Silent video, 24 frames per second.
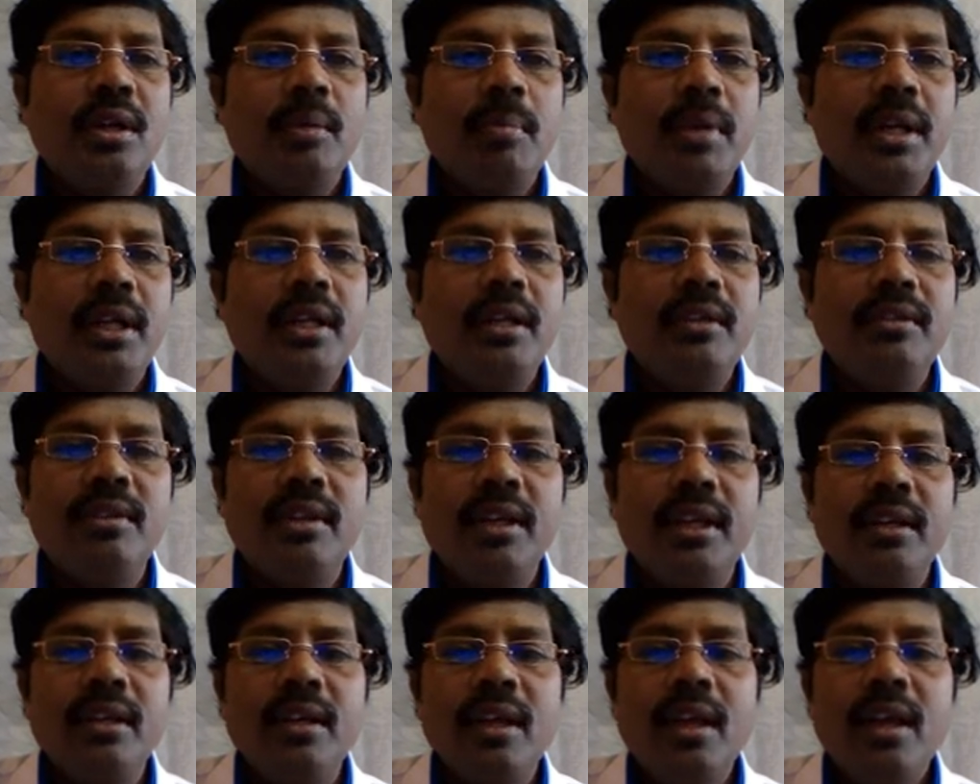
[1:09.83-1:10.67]
many
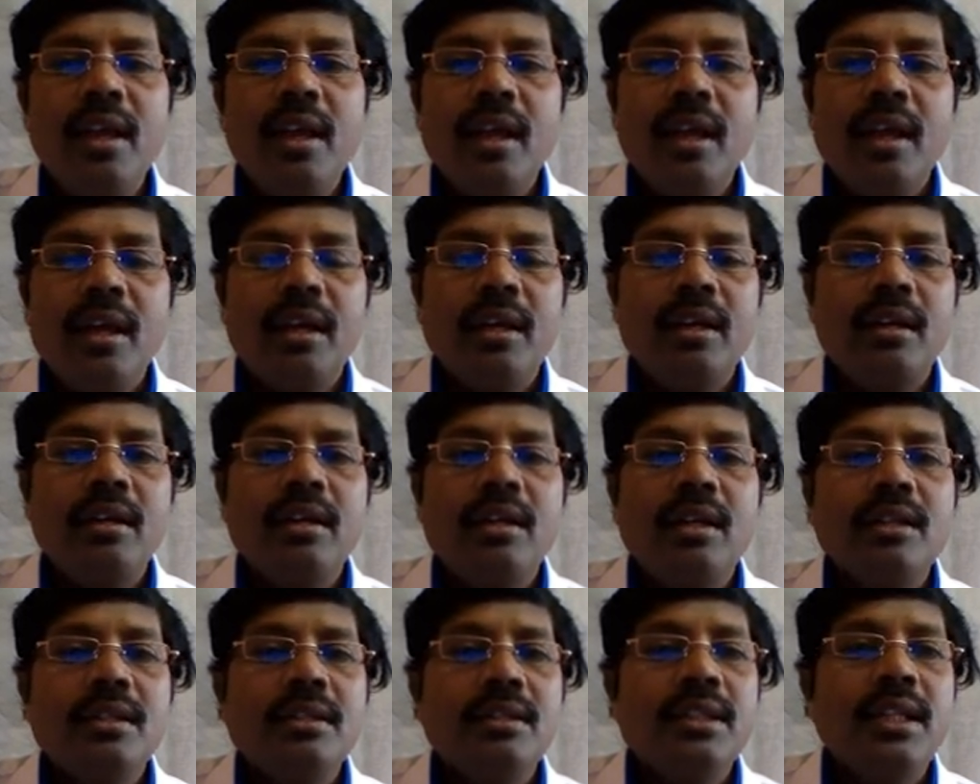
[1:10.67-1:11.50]
things, and
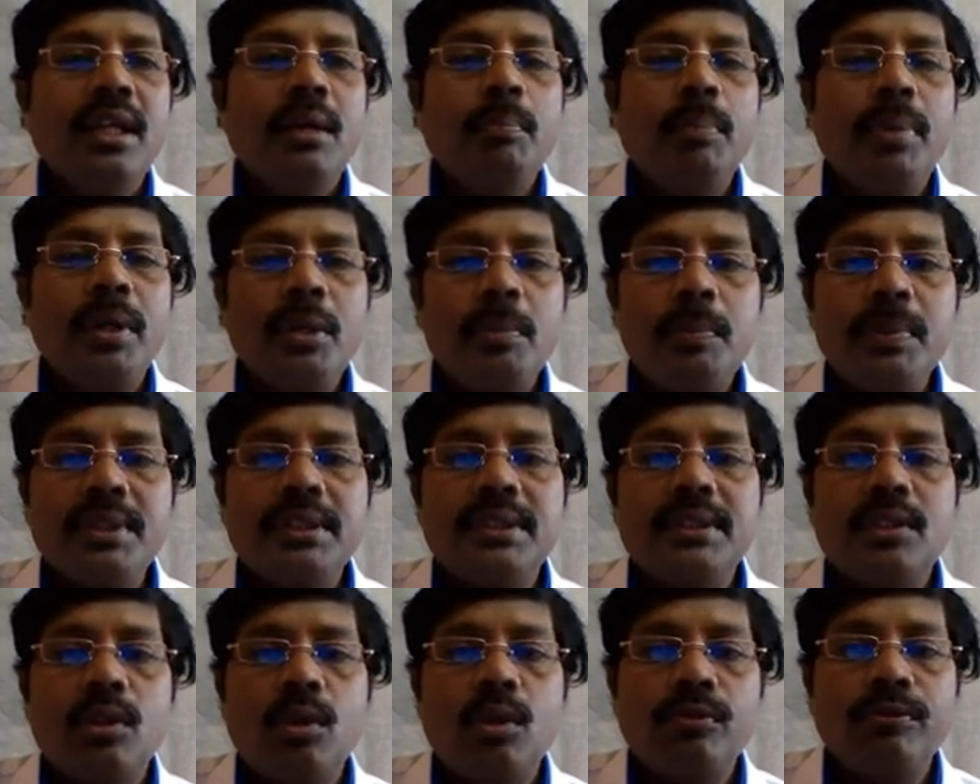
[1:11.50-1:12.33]
the
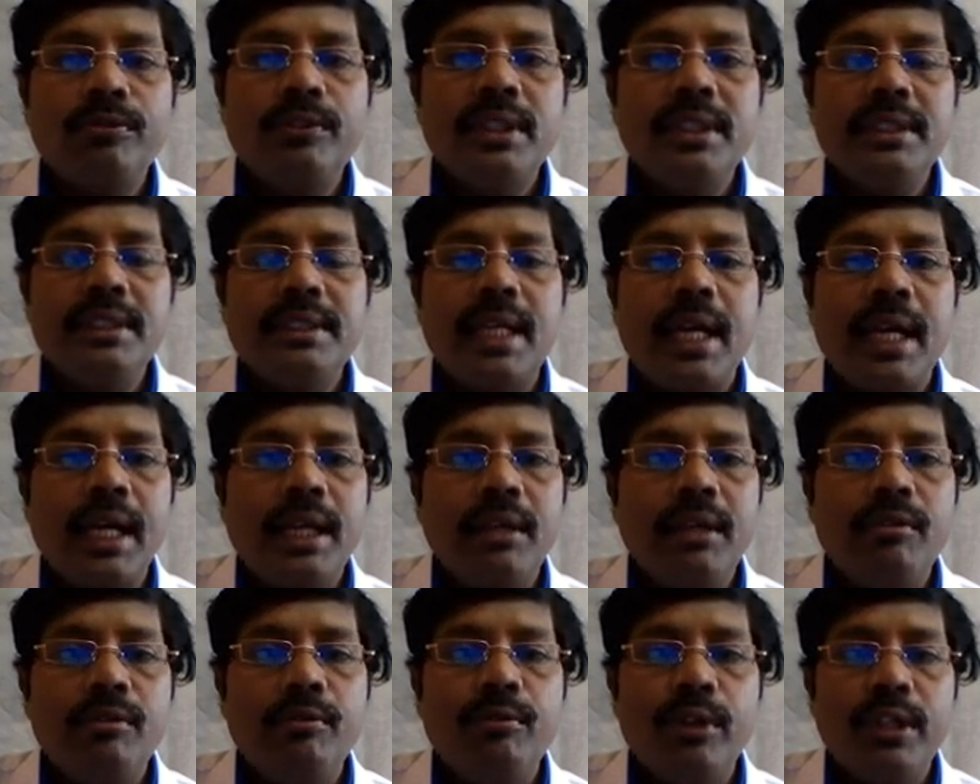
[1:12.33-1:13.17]
purpose of this
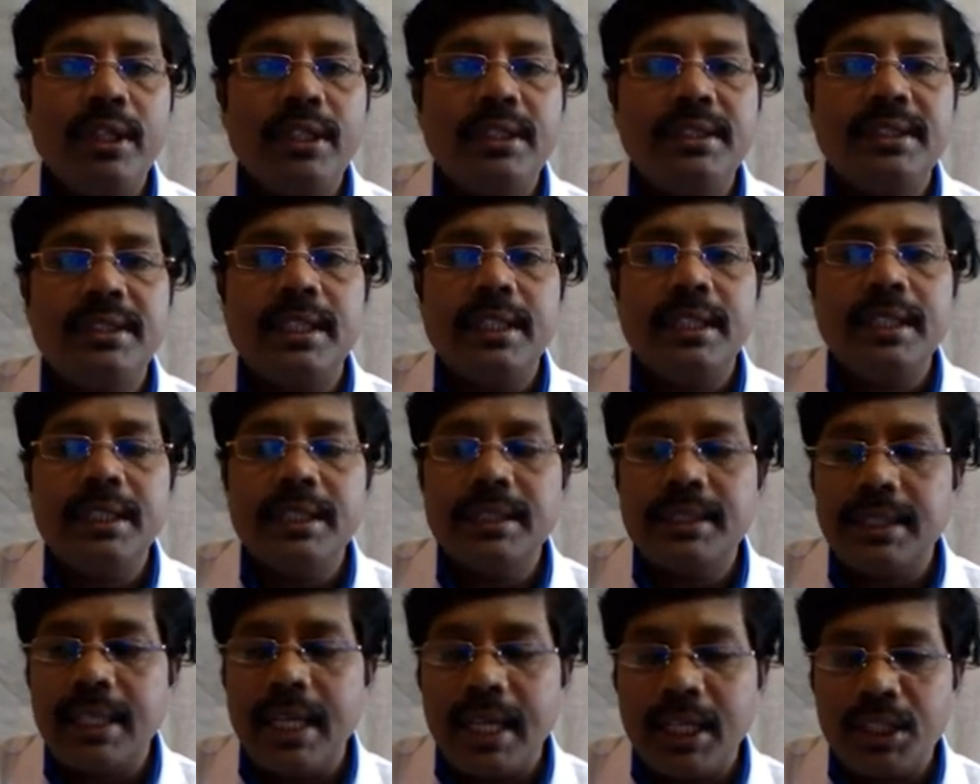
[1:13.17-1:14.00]
IV fluids
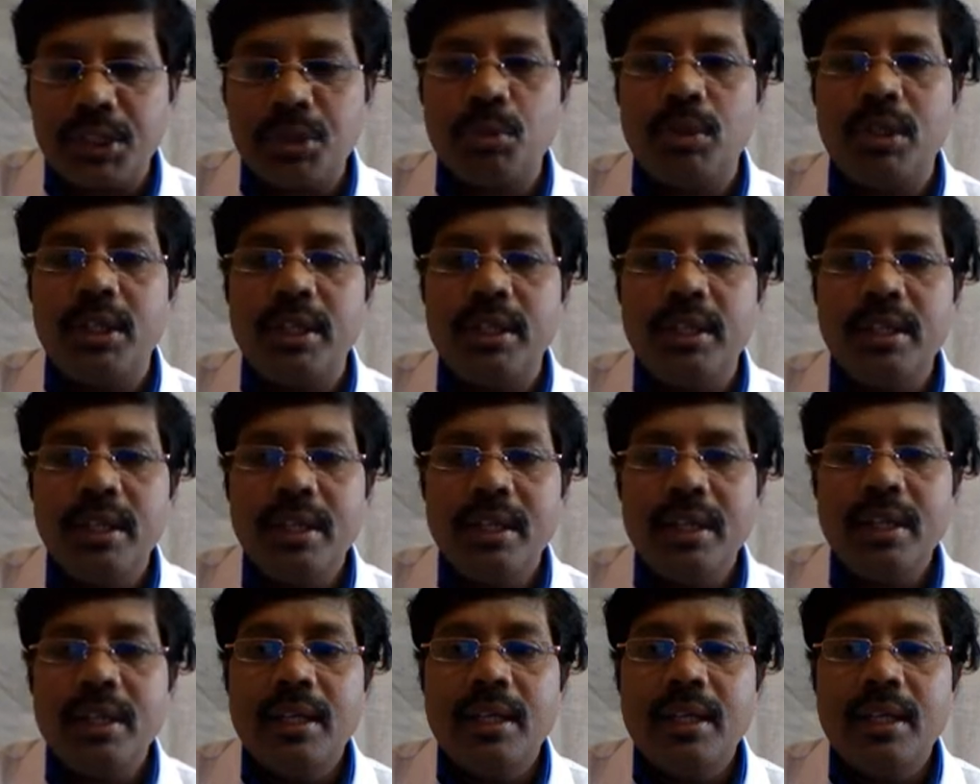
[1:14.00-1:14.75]
is actually